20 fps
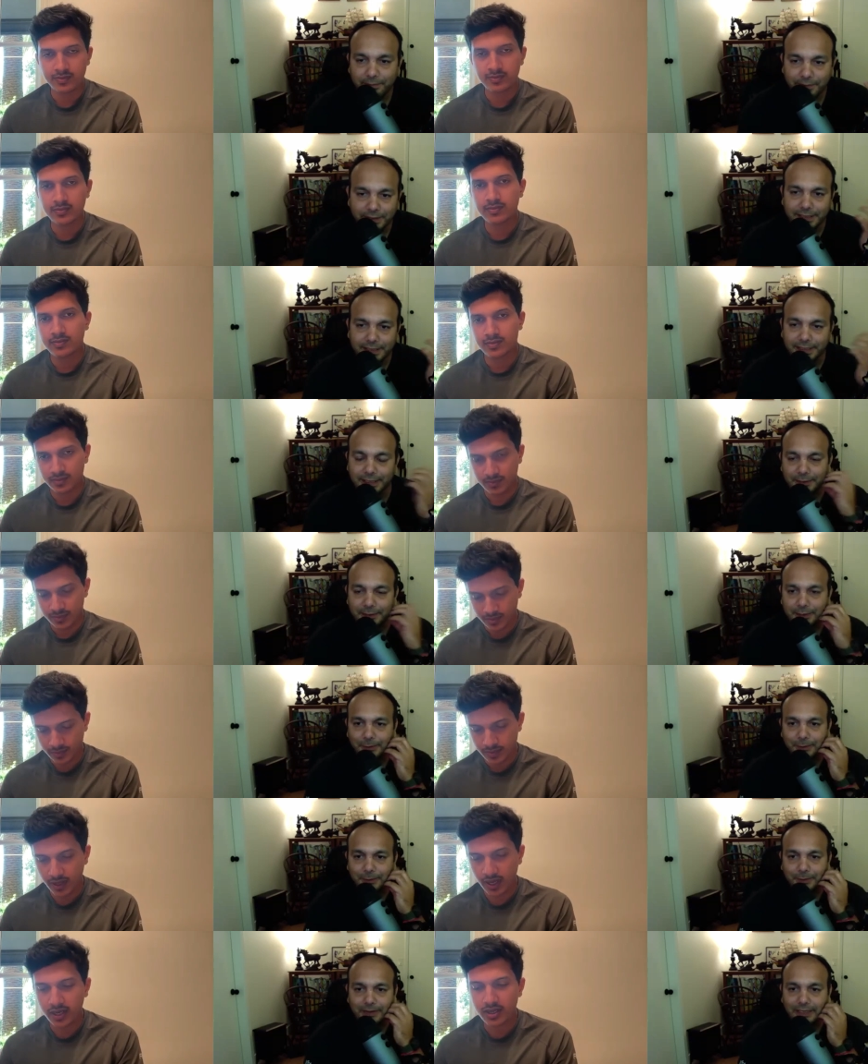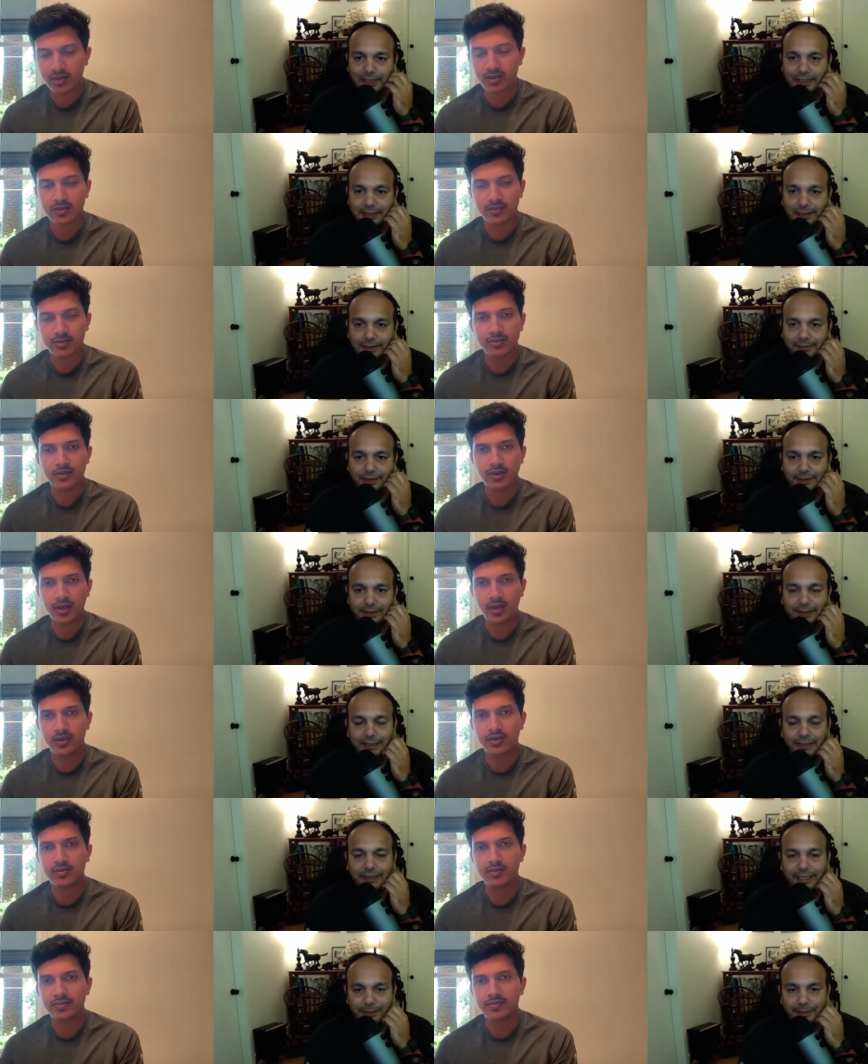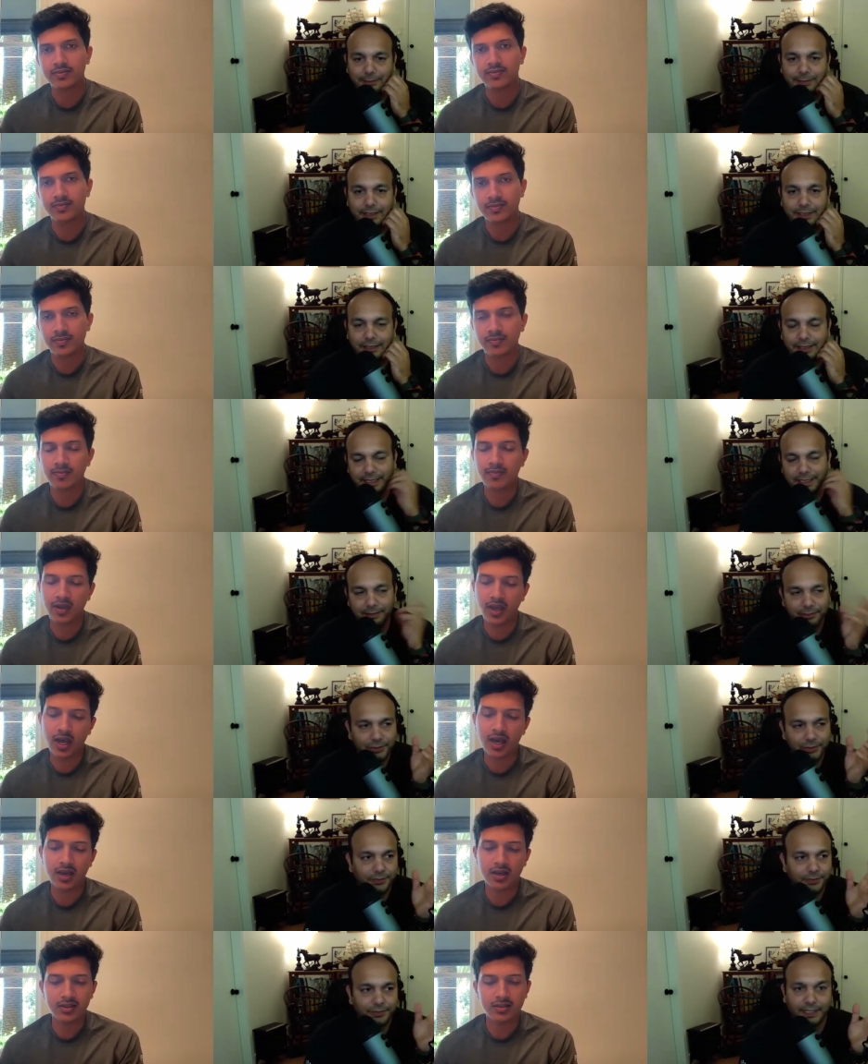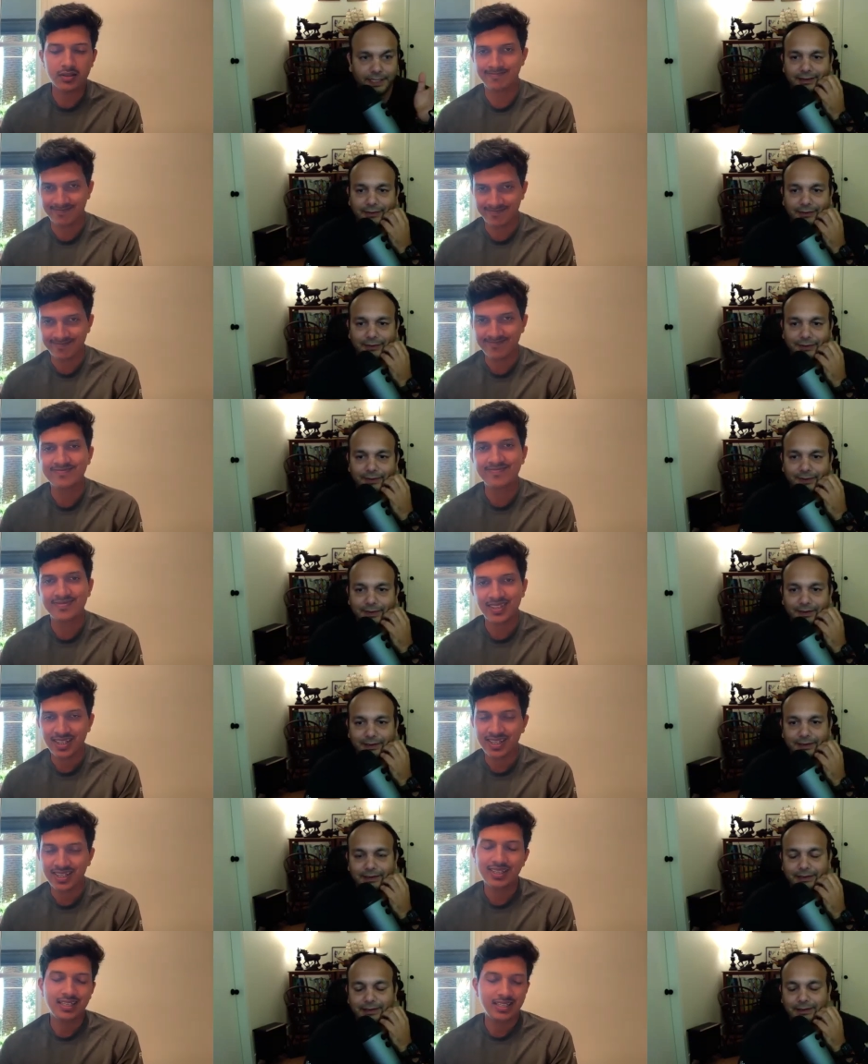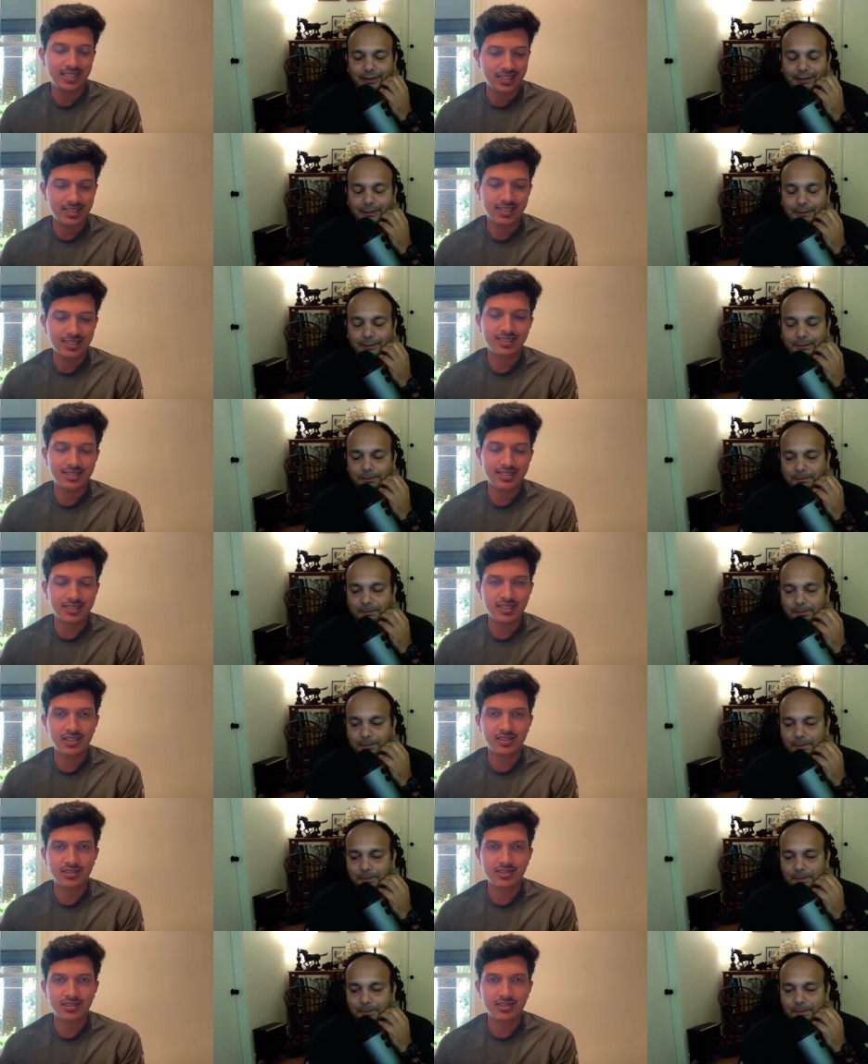Speaker 1: mistake so right. that definitely right. helps and keeps you, you know uh,